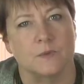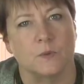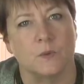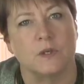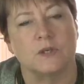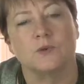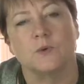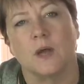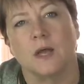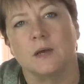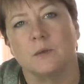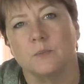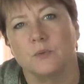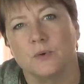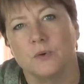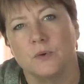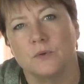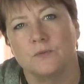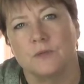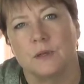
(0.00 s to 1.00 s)
We try to
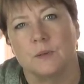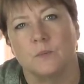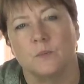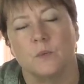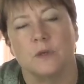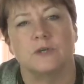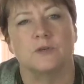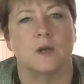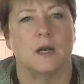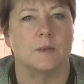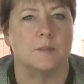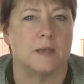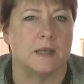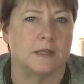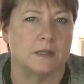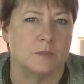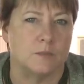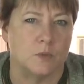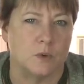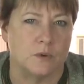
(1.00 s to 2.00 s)
improve them. We try to
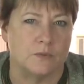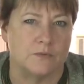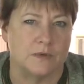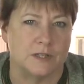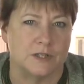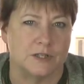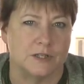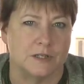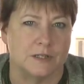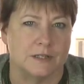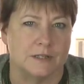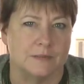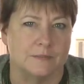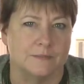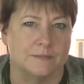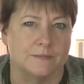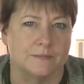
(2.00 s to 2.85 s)
make them more efficient.